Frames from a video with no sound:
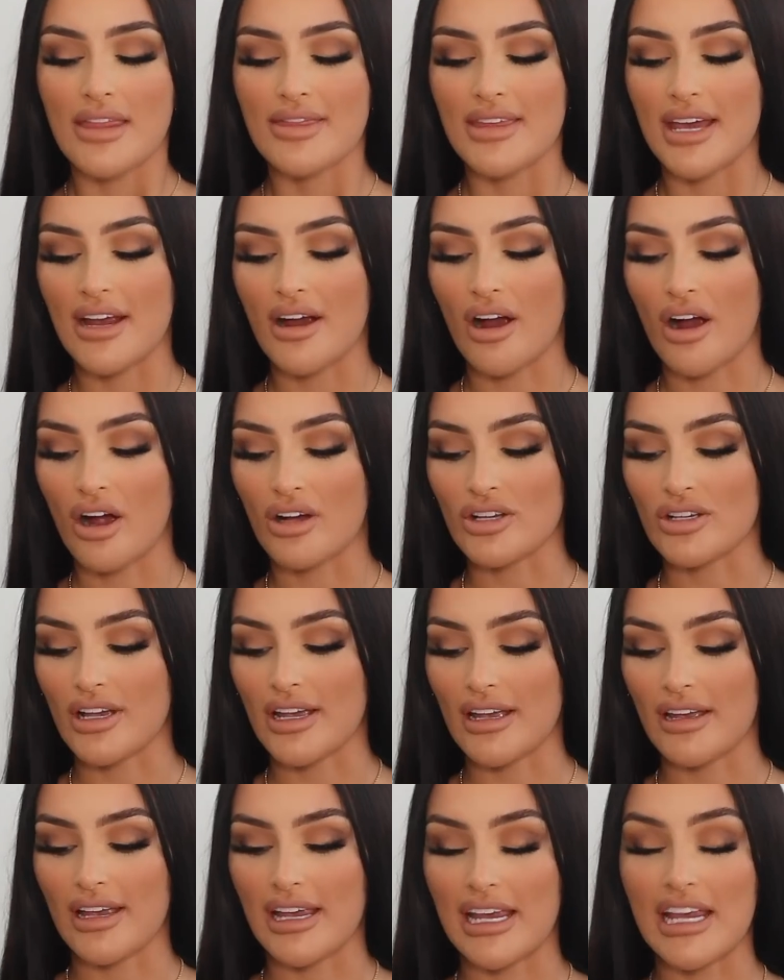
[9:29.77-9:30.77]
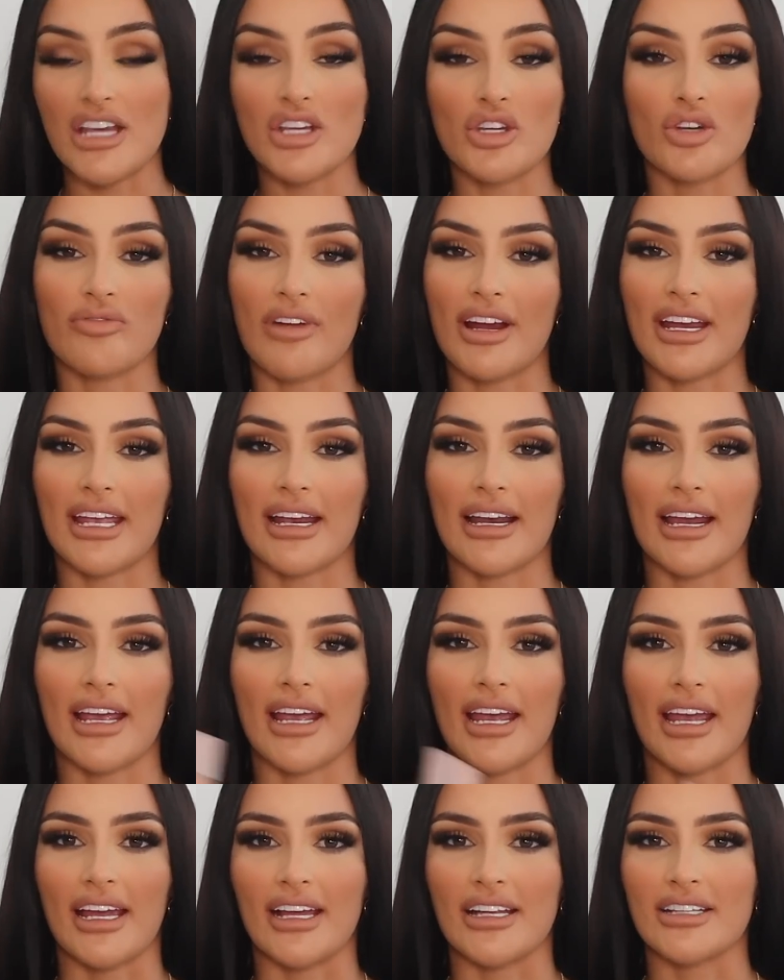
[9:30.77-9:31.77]
They are EU
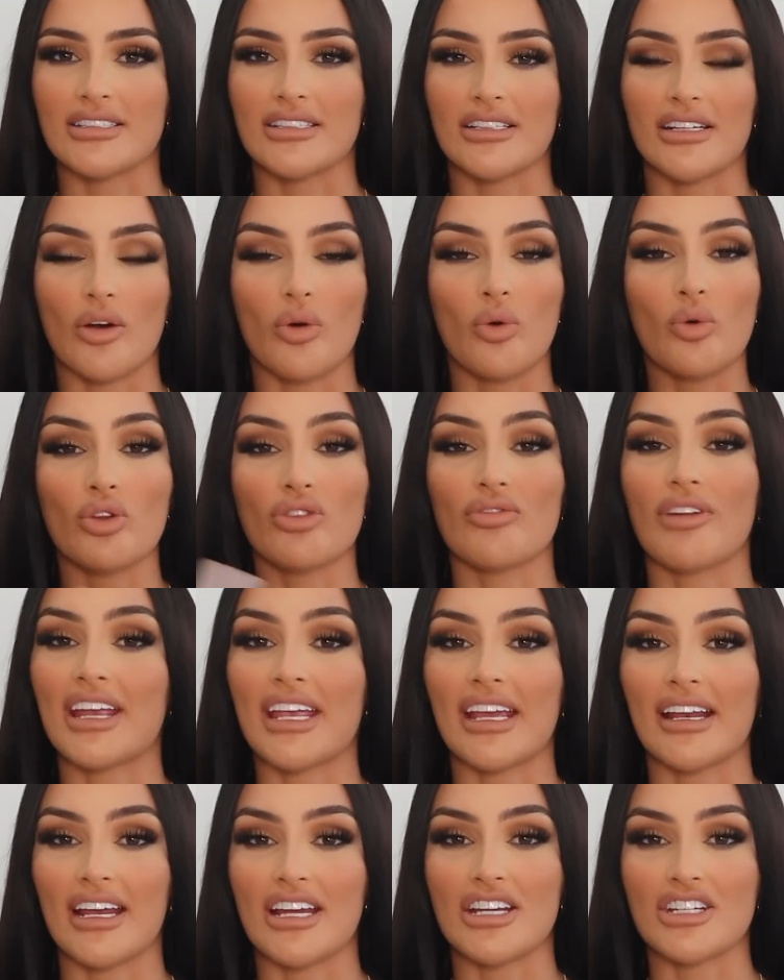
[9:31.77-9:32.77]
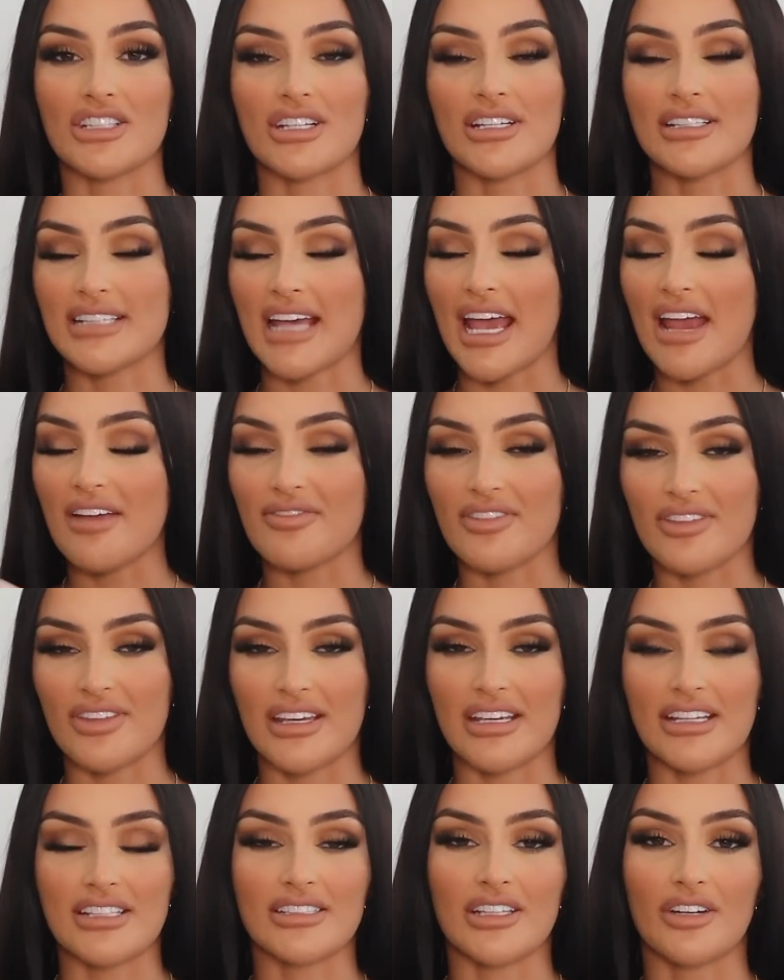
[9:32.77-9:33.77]
regulated, all the regulations,
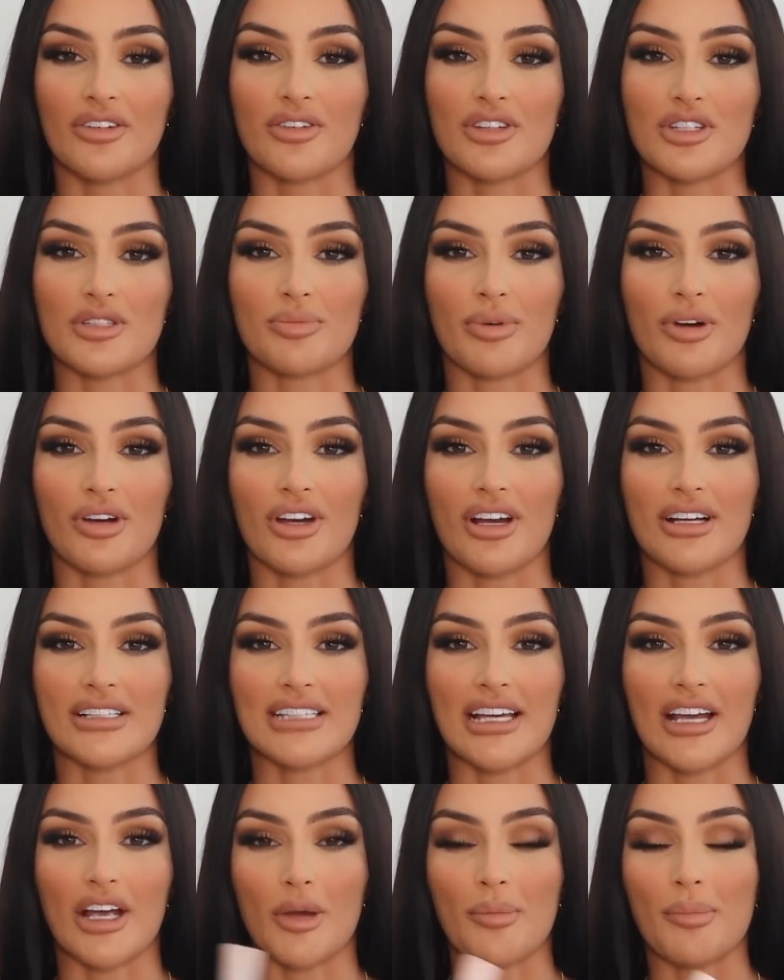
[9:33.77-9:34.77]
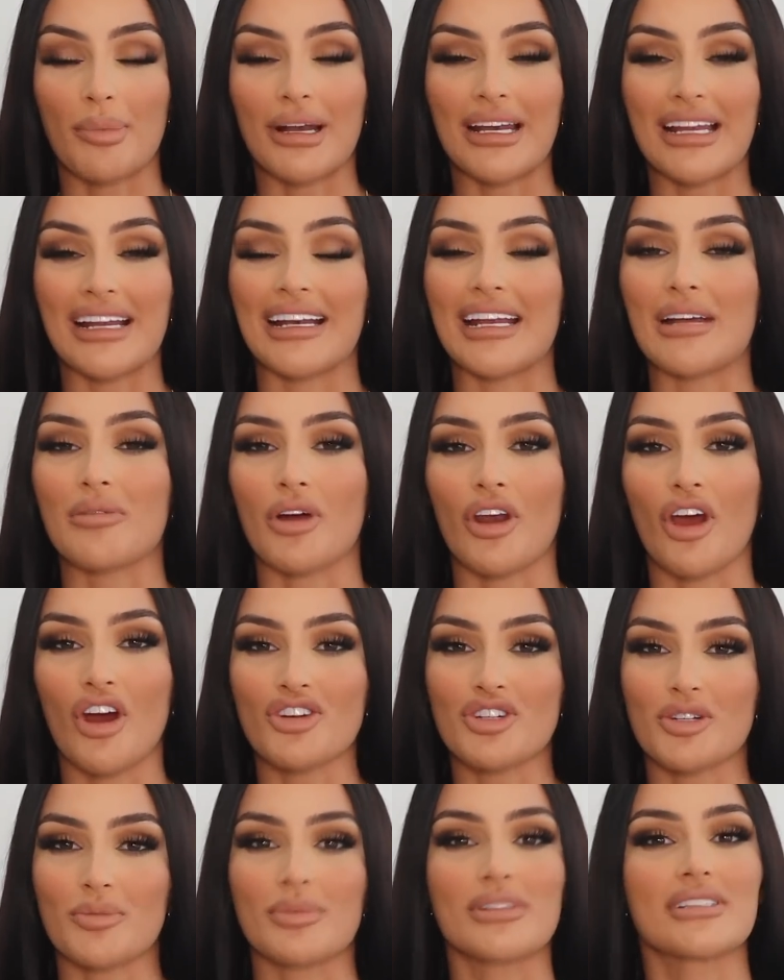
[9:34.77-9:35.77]
everything is done on these products. They are completely
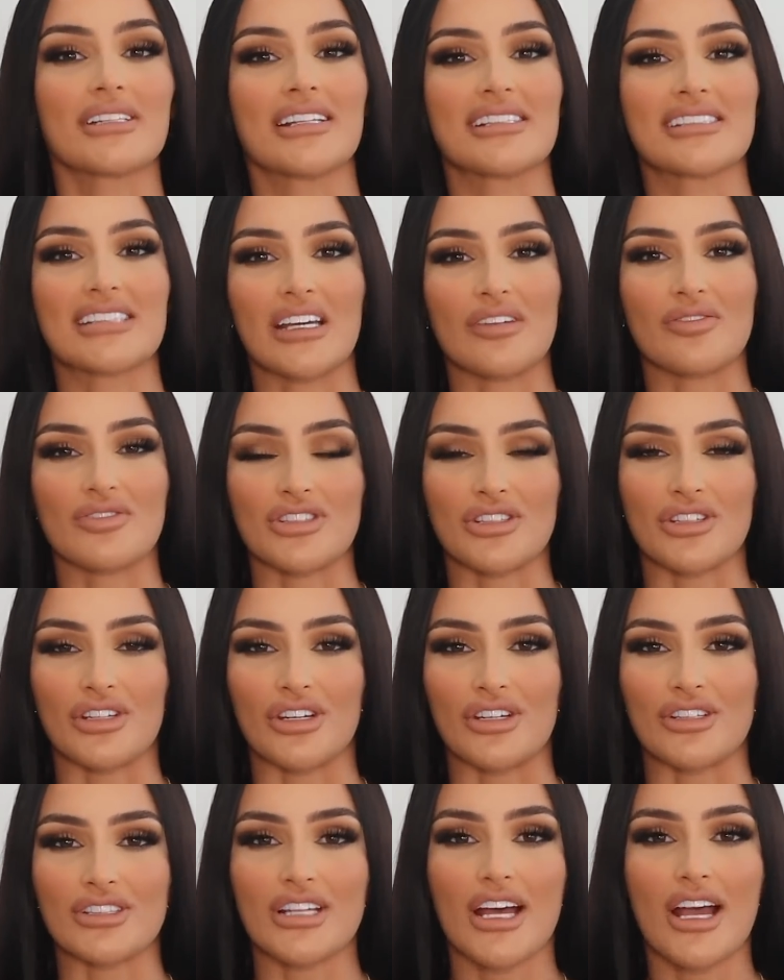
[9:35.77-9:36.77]
100% safe to use.